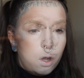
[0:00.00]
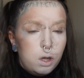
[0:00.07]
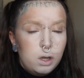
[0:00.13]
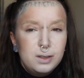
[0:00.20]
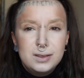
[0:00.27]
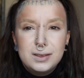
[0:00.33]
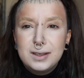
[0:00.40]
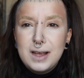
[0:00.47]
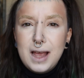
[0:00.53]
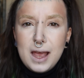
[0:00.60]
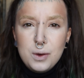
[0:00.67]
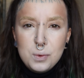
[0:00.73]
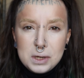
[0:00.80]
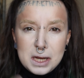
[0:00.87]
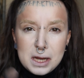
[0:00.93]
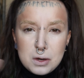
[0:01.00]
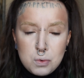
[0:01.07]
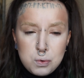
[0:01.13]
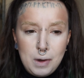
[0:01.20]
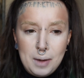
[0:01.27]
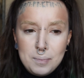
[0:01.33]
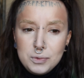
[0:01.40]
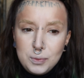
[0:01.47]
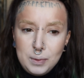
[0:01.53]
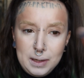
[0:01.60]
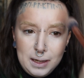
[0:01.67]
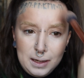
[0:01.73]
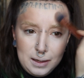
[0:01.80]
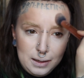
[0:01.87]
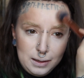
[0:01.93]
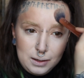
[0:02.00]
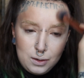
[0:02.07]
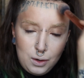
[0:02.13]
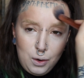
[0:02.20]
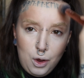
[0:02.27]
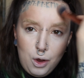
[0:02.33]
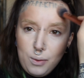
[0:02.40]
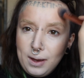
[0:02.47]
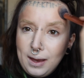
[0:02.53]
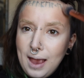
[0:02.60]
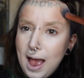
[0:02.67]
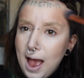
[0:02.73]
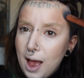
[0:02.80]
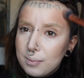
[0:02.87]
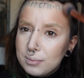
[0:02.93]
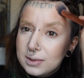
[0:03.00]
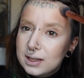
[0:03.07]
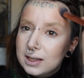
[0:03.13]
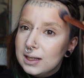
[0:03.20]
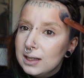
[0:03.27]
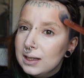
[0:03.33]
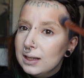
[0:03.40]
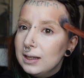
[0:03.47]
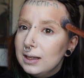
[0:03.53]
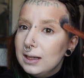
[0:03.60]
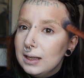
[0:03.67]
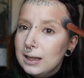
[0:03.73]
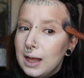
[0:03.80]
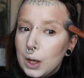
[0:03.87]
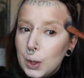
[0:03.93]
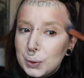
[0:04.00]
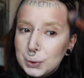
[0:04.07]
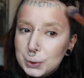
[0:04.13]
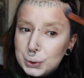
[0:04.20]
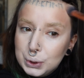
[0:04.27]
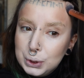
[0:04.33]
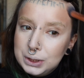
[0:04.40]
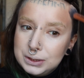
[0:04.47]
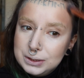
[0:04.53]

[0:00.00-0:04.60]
Oh, anyone get cramps when they're like going ham in their contour?